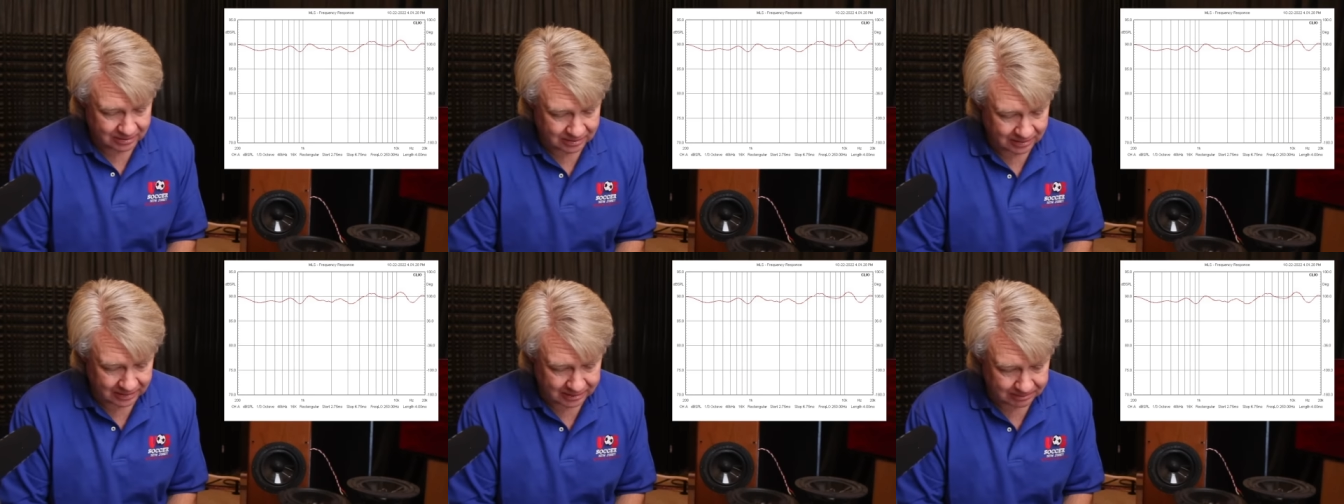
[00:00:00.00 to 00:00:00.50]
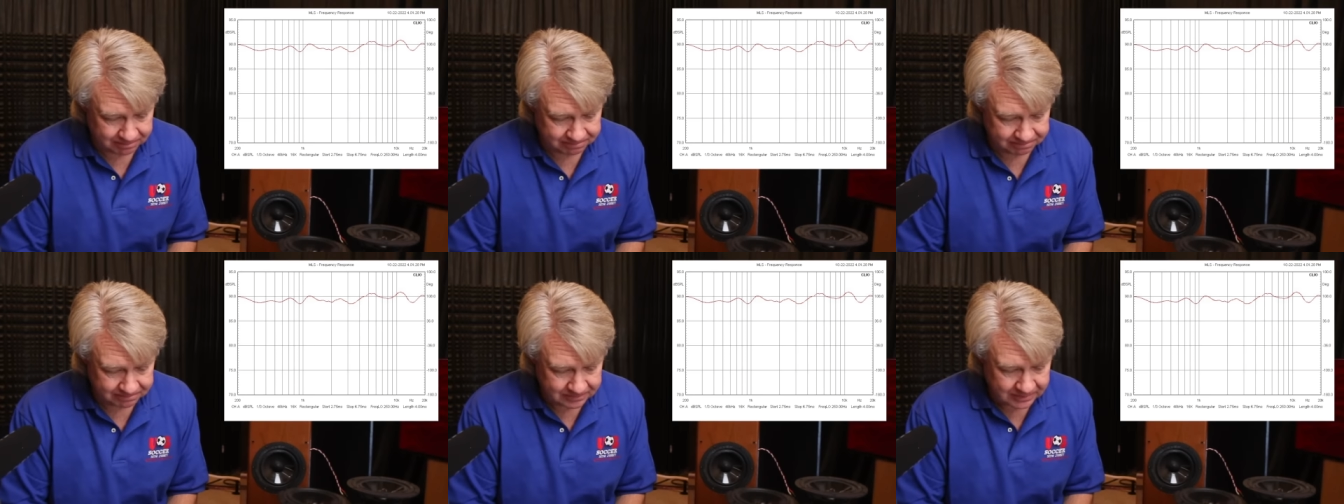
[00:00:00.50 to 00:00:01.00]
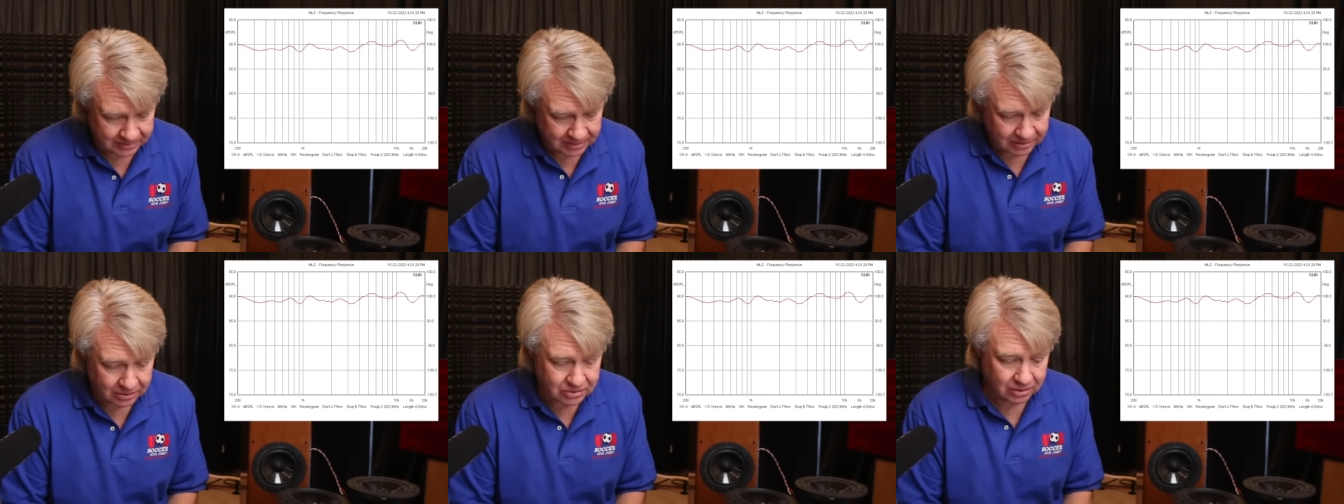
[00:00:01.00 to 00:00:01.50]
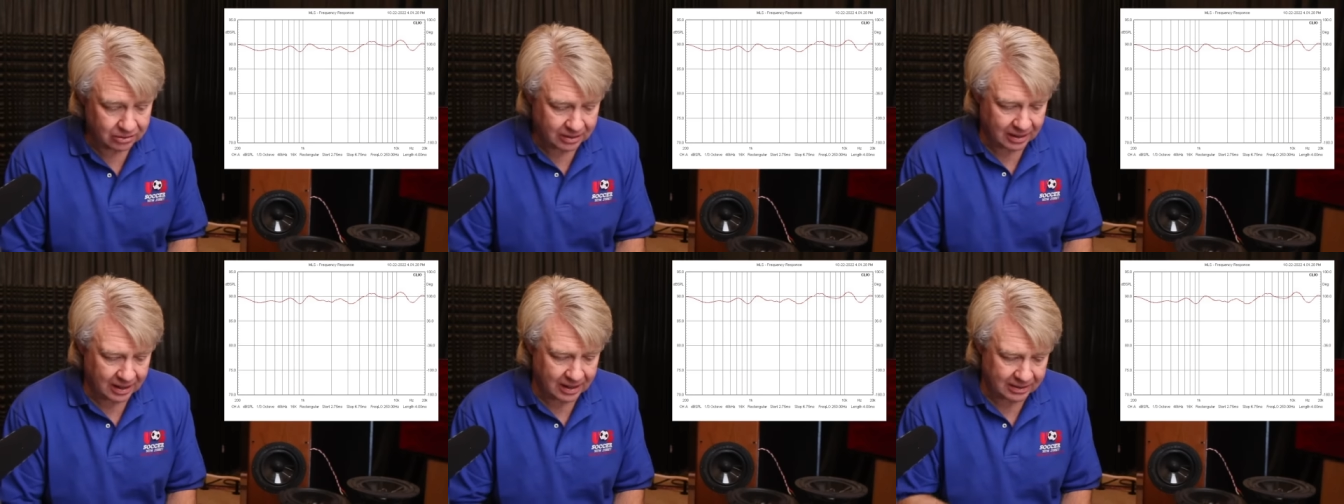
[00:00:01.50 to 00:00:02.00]
Um, let's look
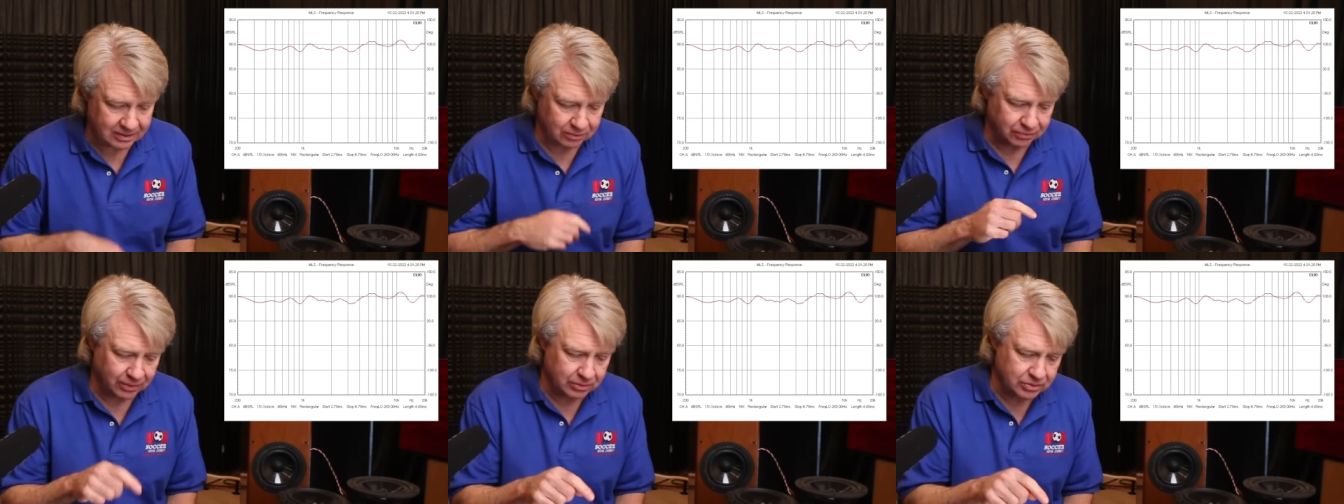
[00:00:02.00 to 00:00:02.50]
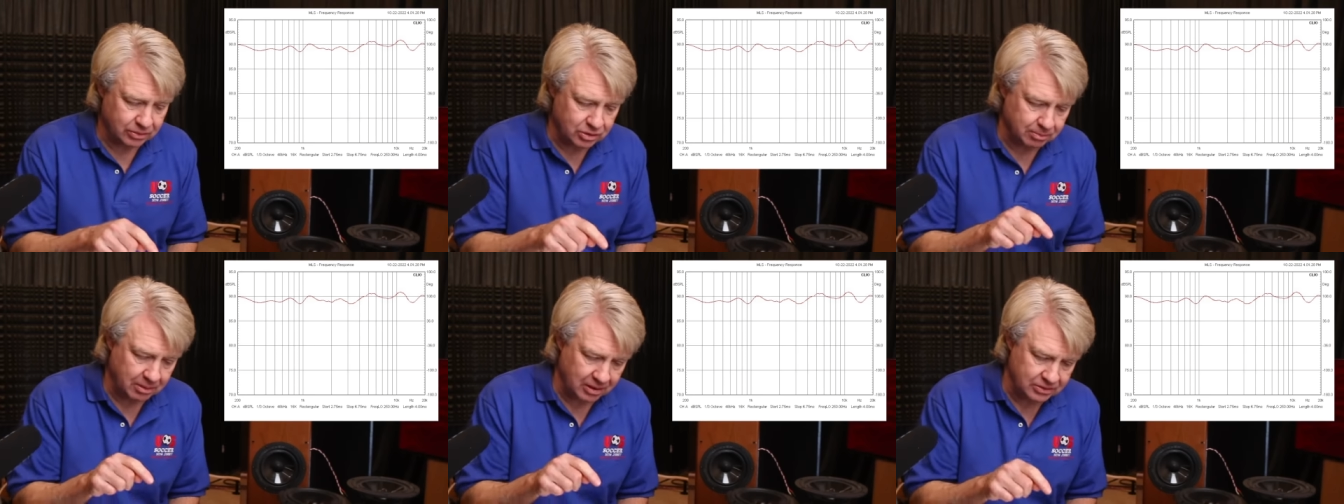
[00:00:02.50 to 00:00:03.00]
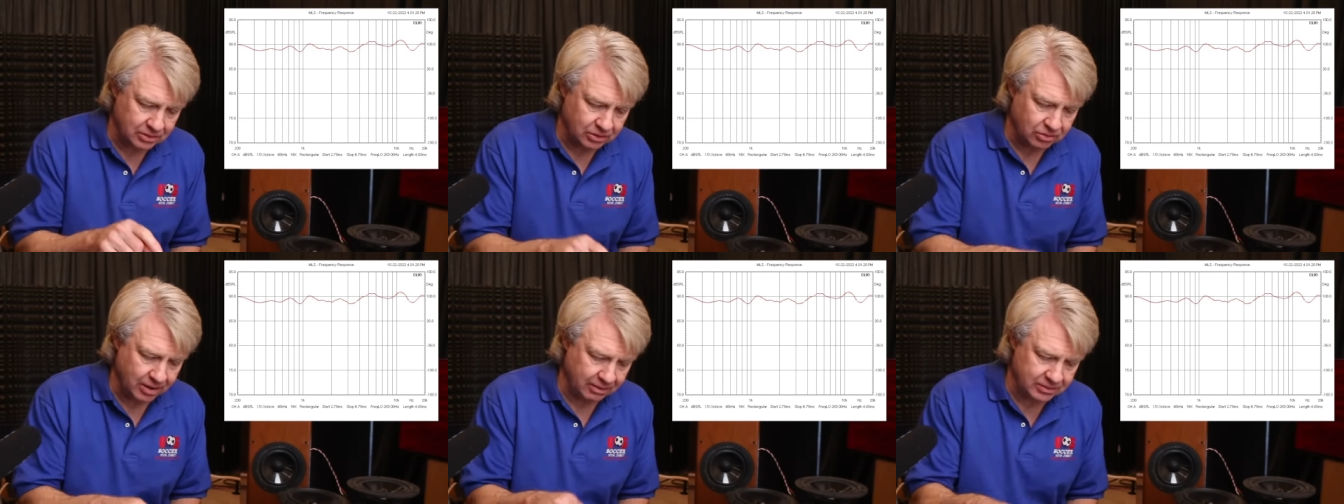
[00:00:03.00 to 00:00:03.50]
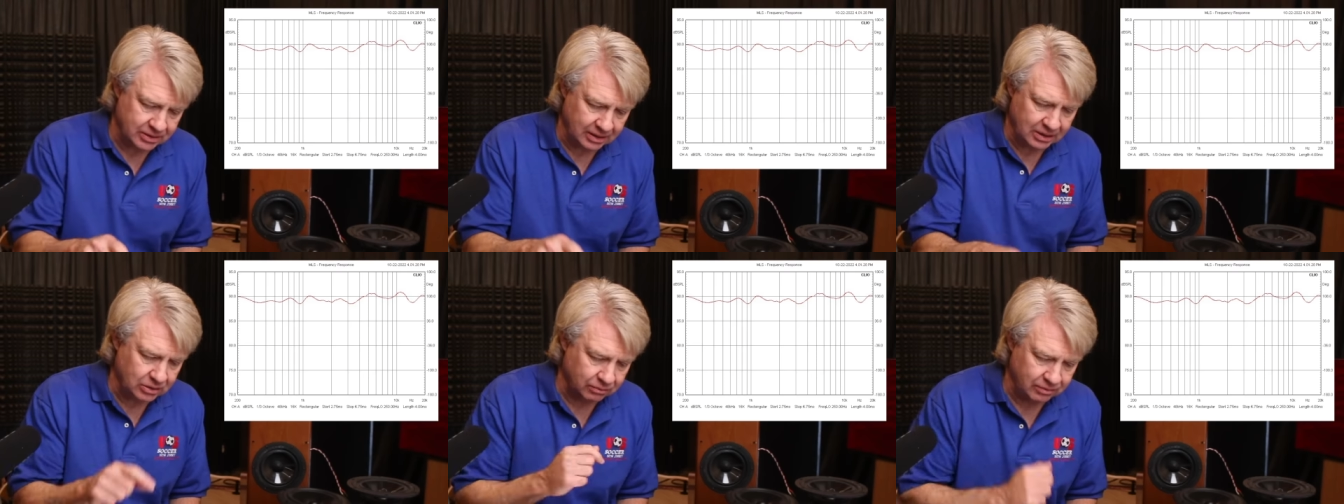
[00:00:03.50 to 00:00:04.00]
at the frequency response of the drivers
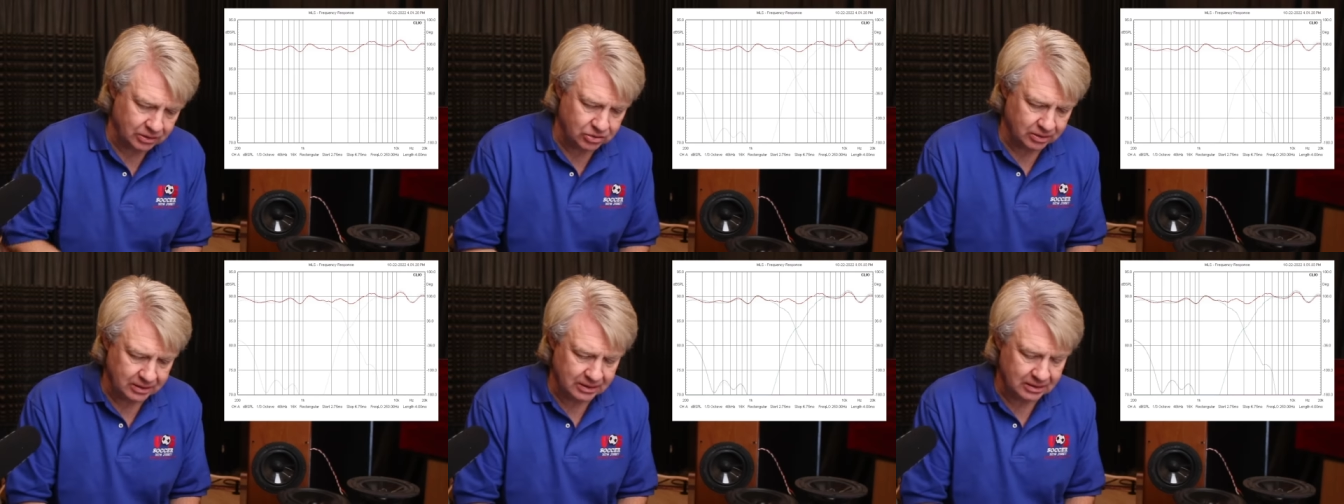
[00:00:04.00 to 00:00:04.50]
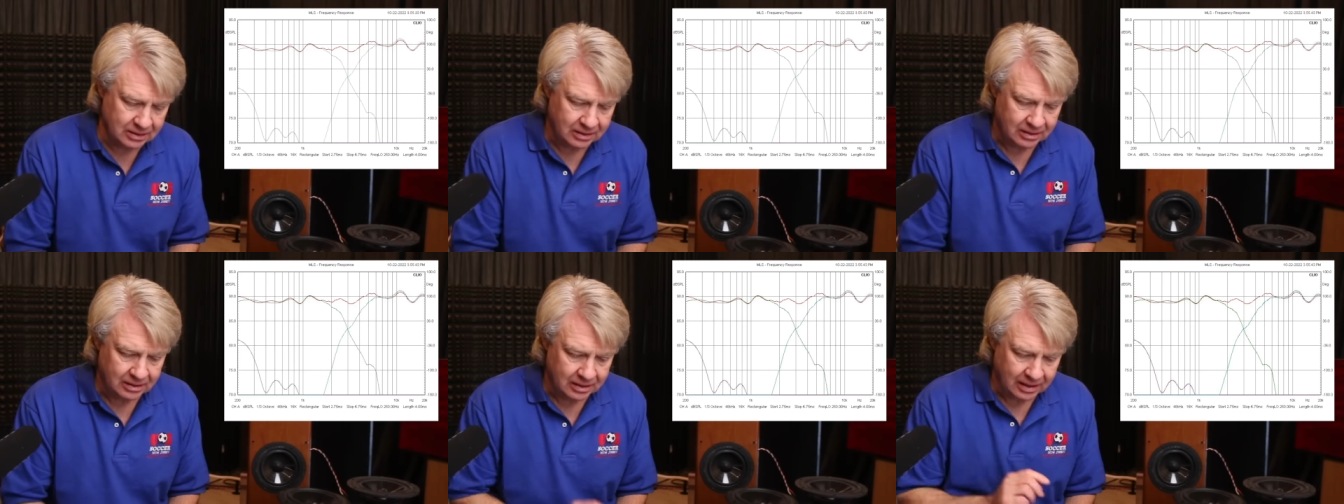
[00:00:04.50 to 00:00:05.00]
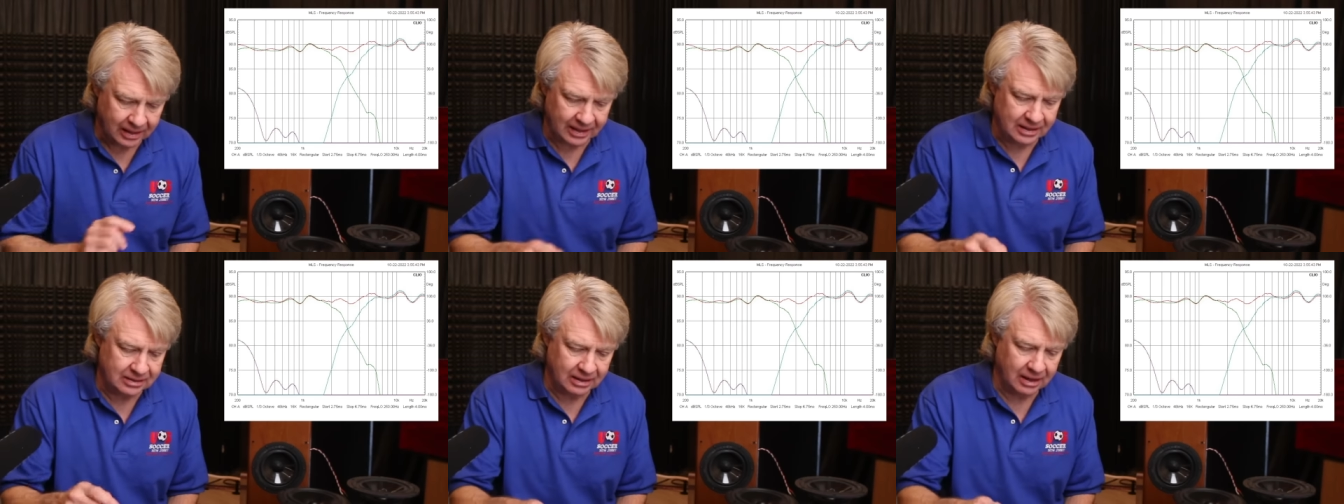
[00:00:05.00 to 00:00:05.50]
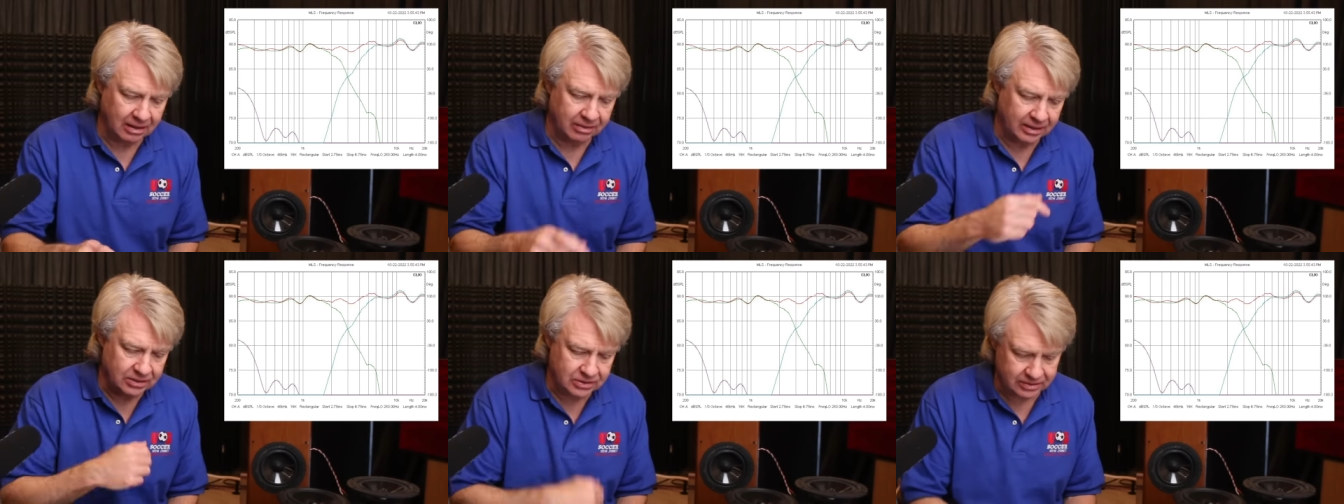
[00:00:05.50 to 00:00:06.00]
individually and how
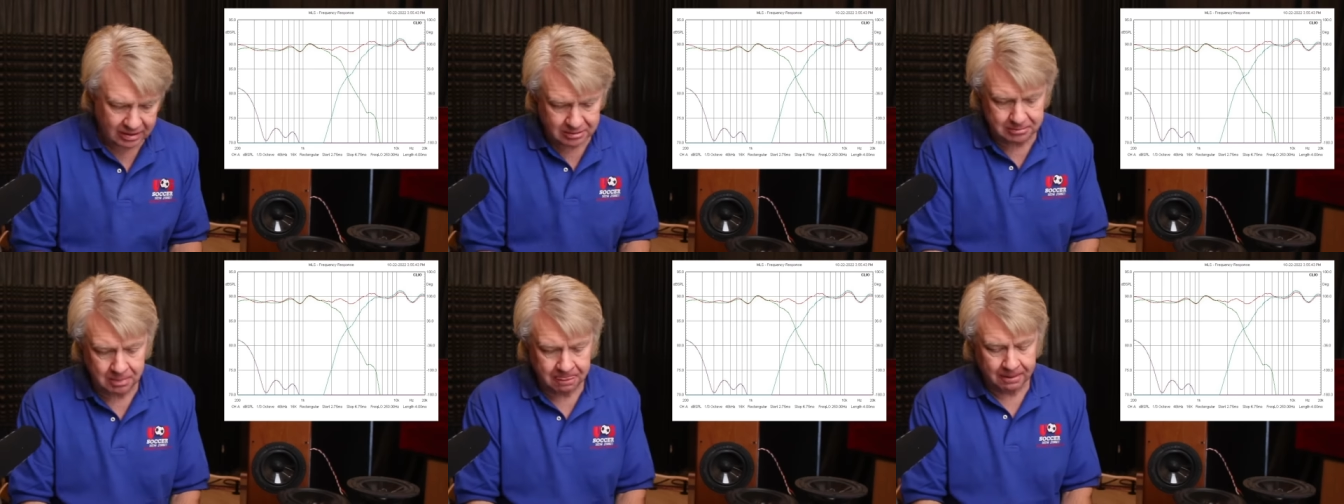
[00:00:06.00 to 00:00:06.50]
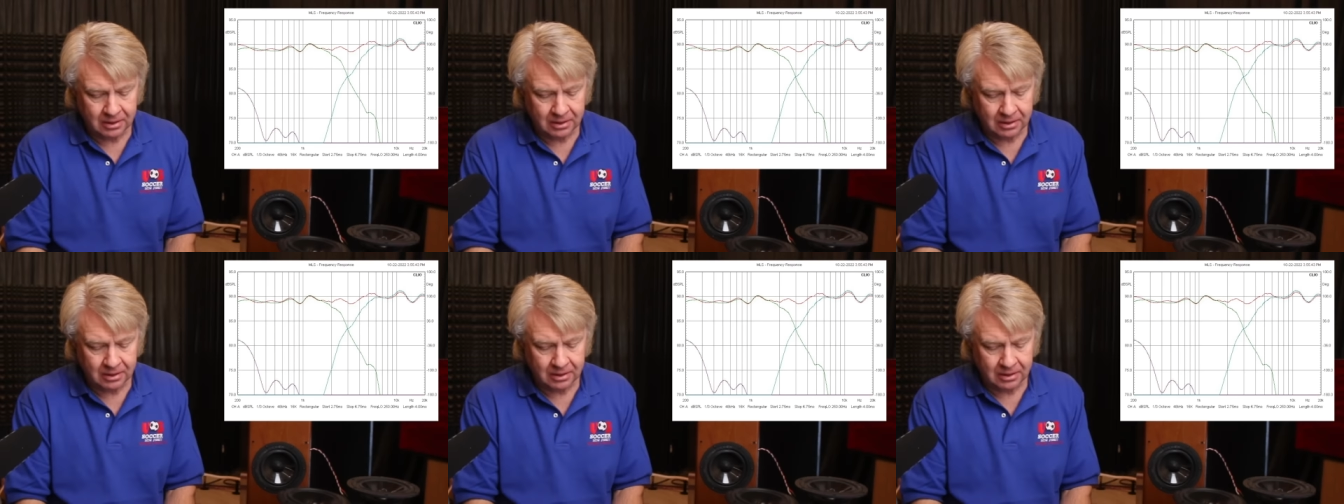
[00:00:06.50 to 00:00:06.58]
they sum.